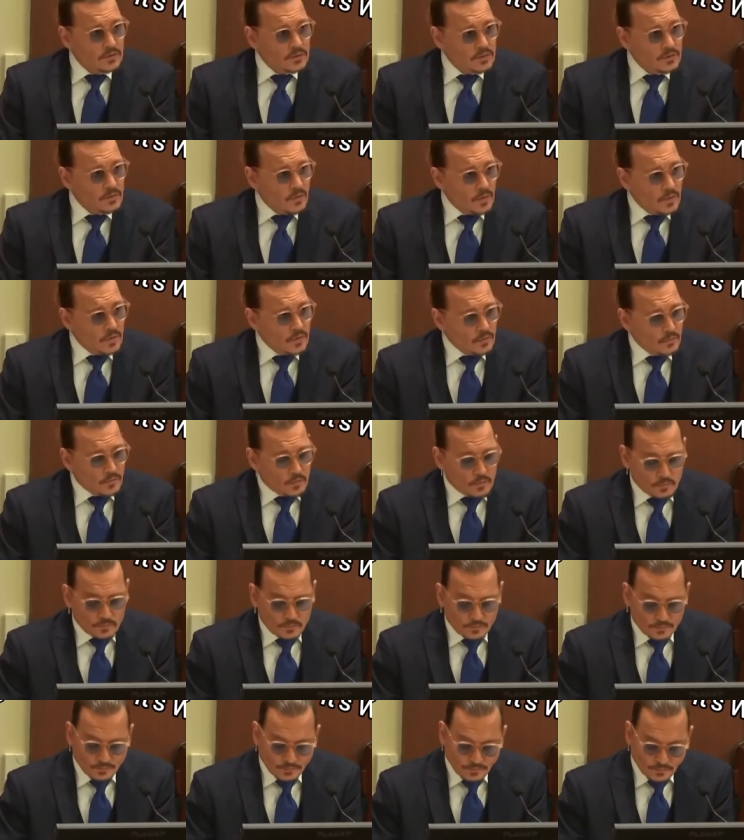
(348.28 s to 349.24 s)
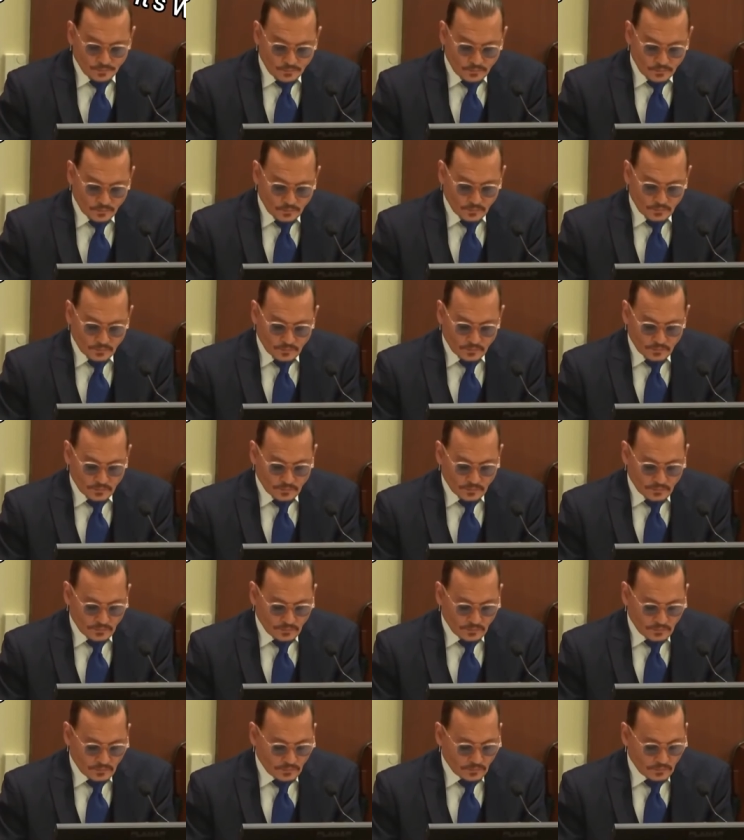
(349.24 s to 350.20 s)
and the last one
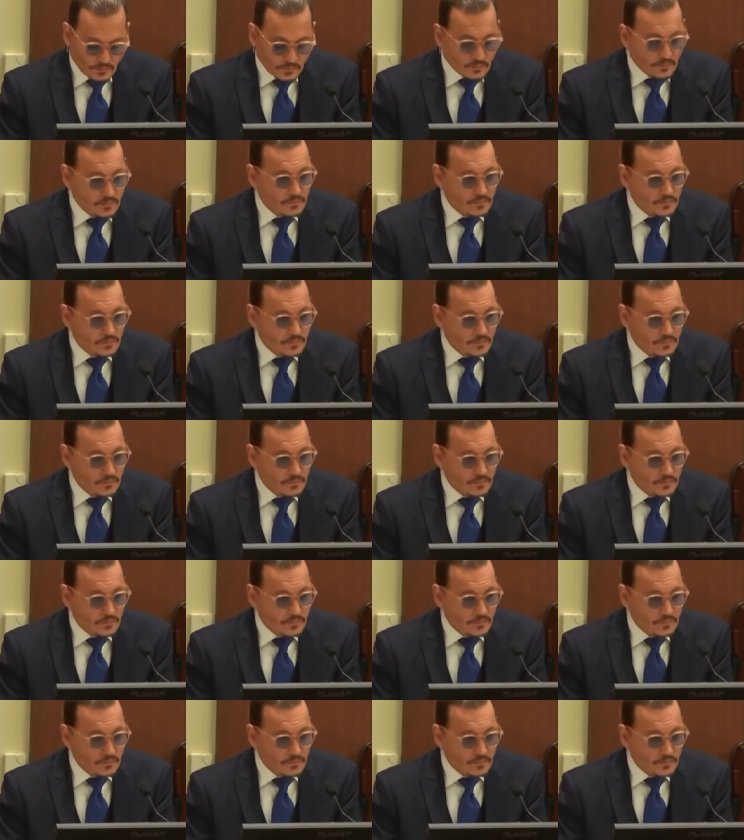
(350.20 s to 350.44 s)
the